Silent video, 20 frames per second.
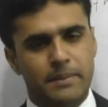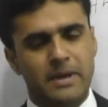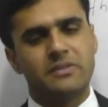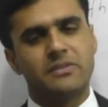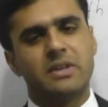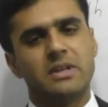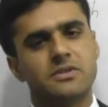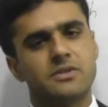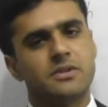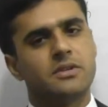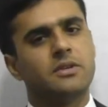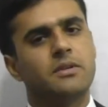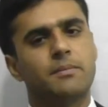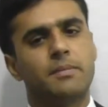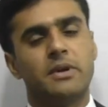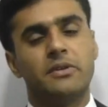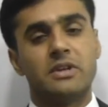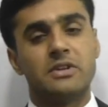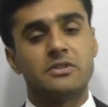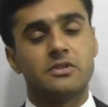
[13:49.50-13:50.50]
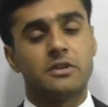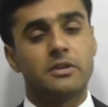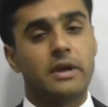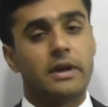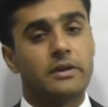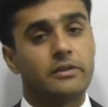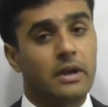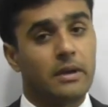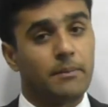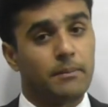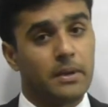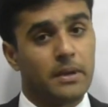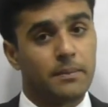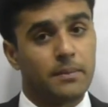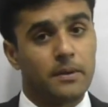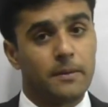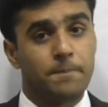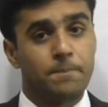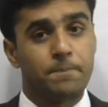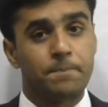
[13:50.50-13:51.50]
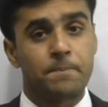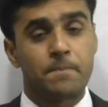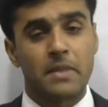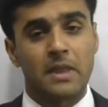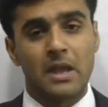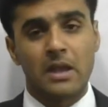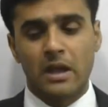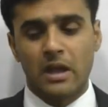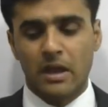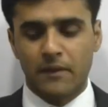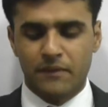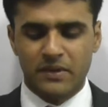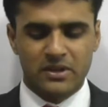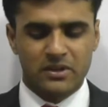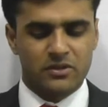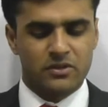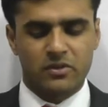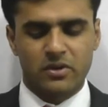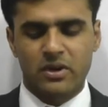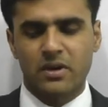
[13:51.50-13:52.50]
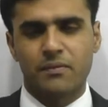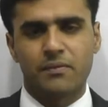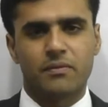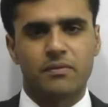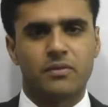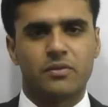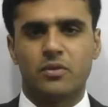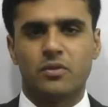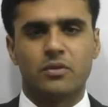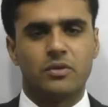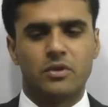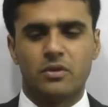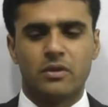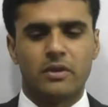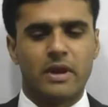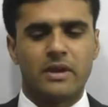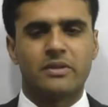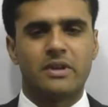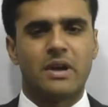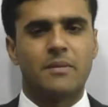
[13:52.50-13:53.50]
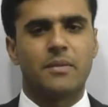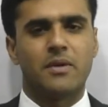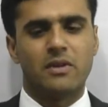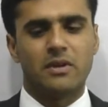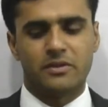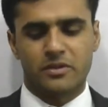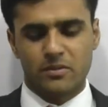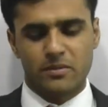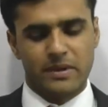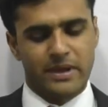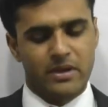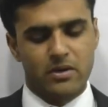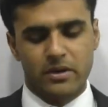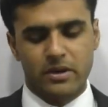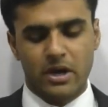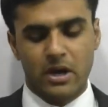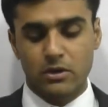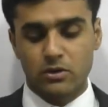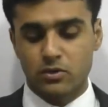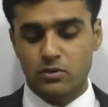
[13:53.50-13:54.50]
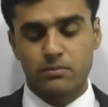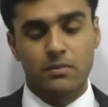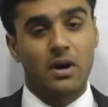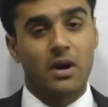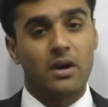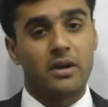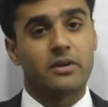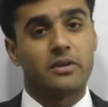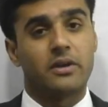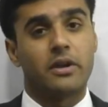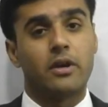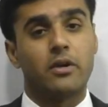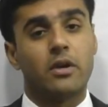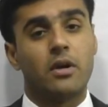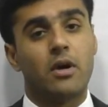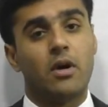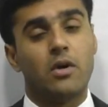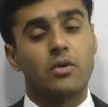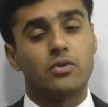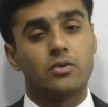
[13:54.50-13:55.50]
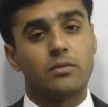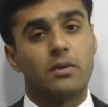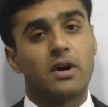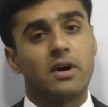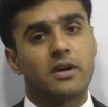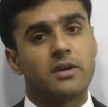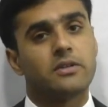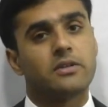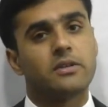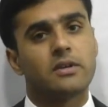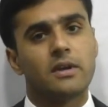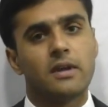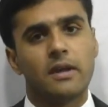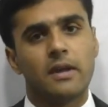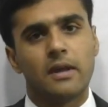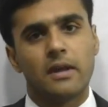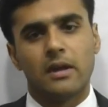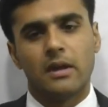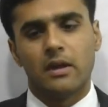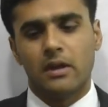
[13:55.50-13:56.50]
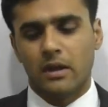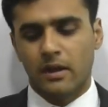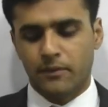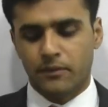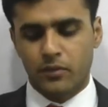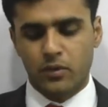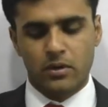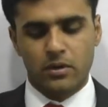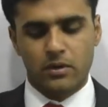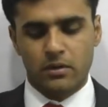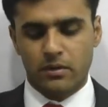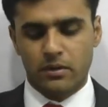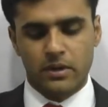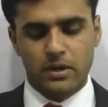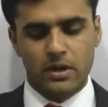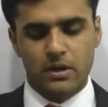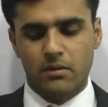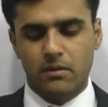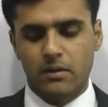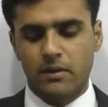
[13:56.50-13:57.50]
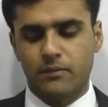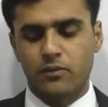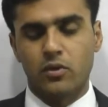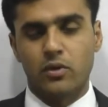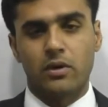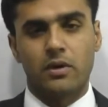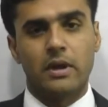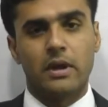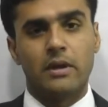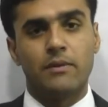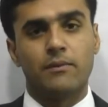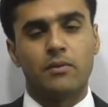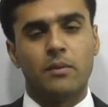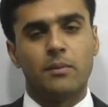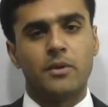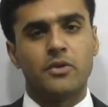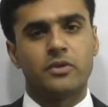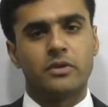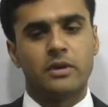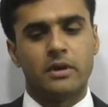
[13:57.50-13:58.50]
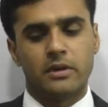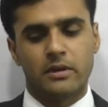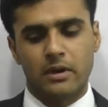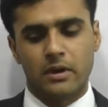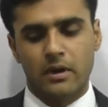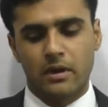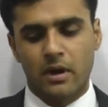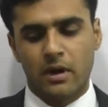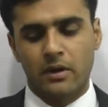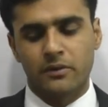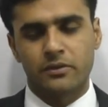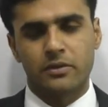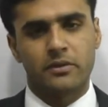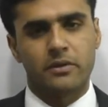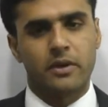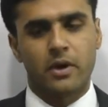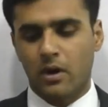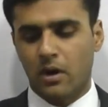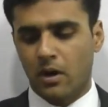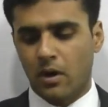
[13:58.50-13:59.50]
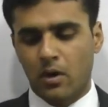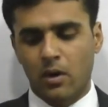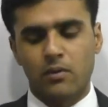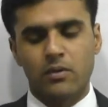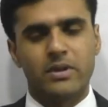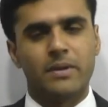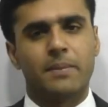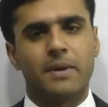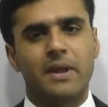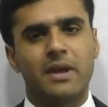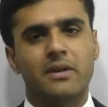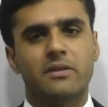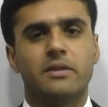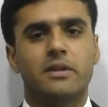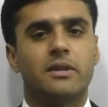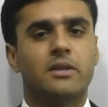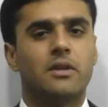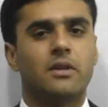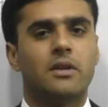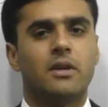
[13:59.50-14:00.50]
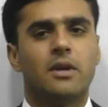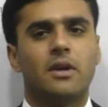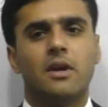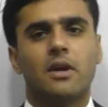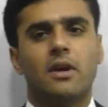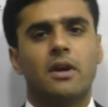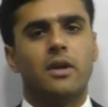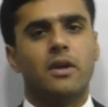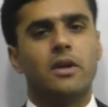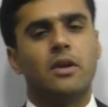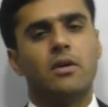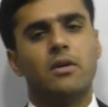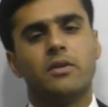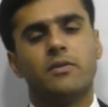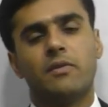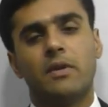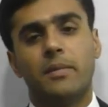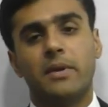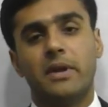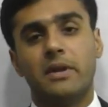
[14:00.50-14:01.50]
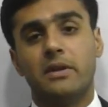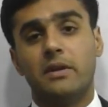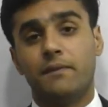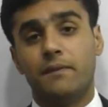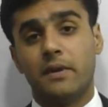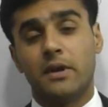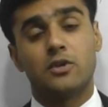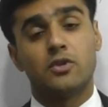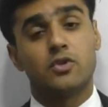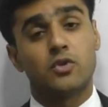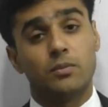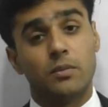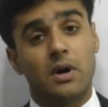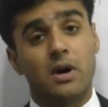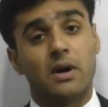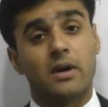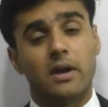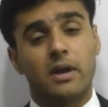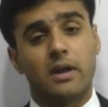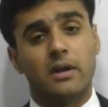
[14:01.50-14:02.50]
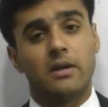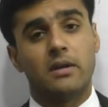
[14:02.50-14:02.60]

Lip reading: presented the exam paper. If it is rough, so examiner will say, oh my god, how to mark it? I don't know how to mark it. If your information and the answers are all over the place, then it will be difficult to mark,